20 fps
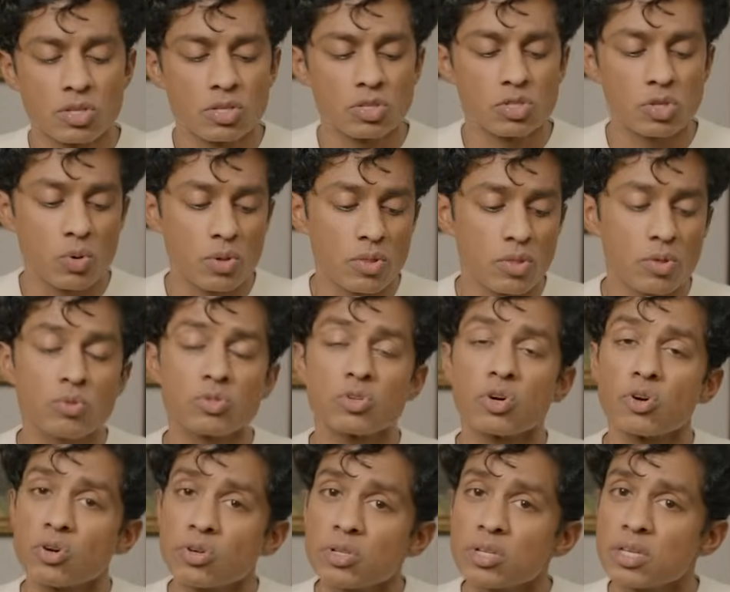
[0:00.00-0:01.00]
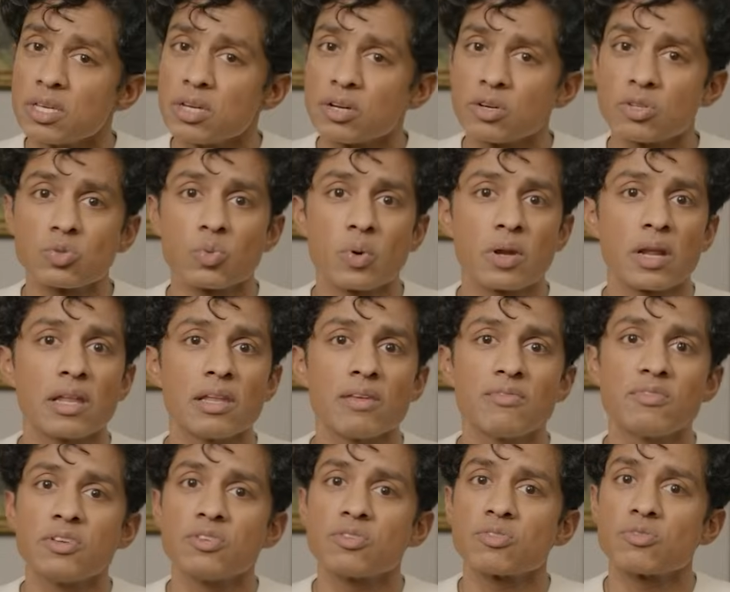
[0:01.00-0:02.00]
So in those early years when I
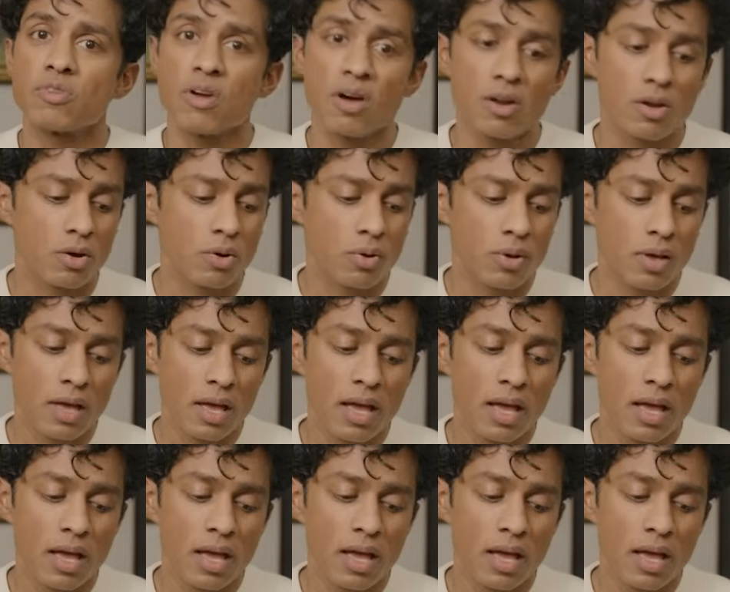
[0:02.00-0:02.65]
lived in Toronto,